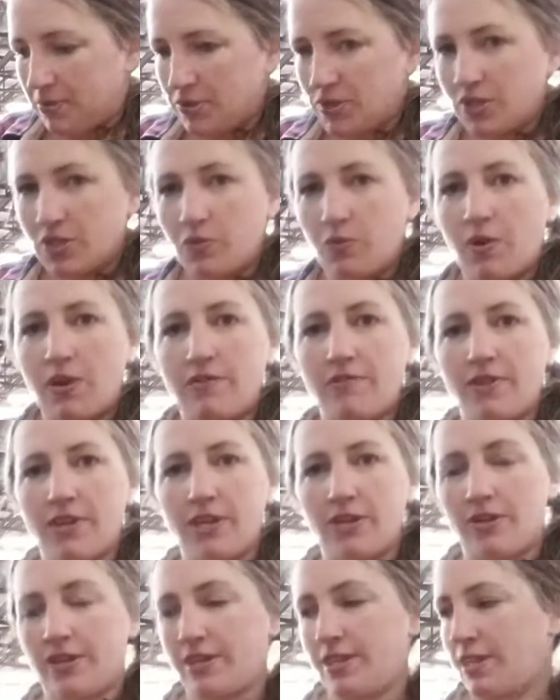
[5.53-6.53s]
posted one
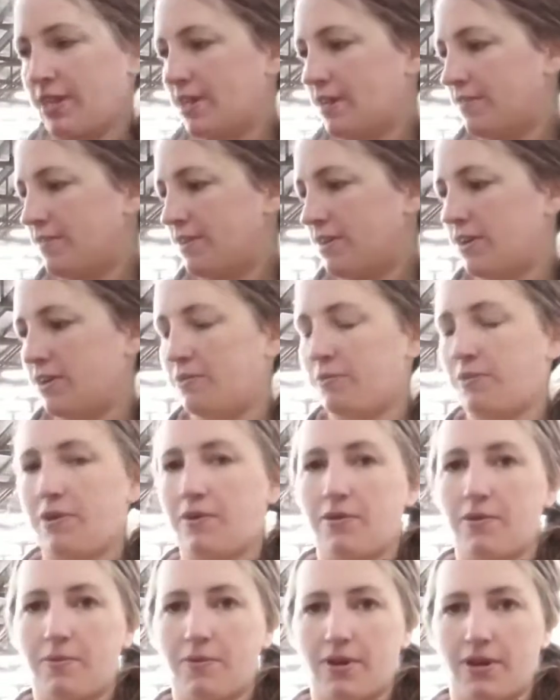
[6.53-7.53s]
video, I think, of her, and we
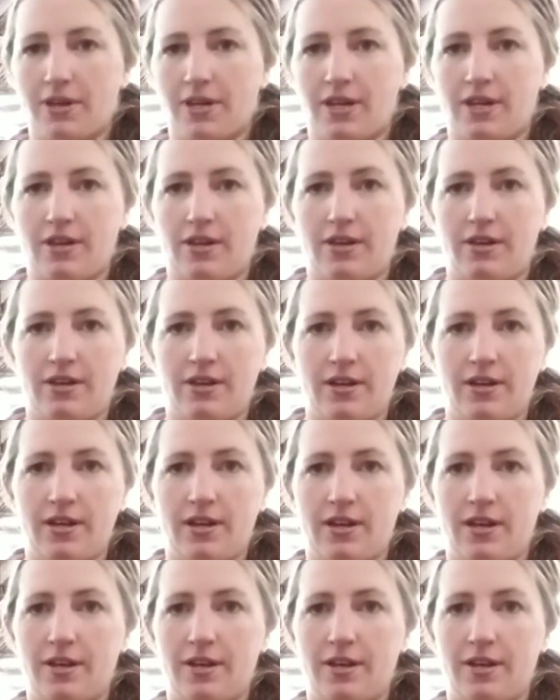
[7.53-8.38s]
were working on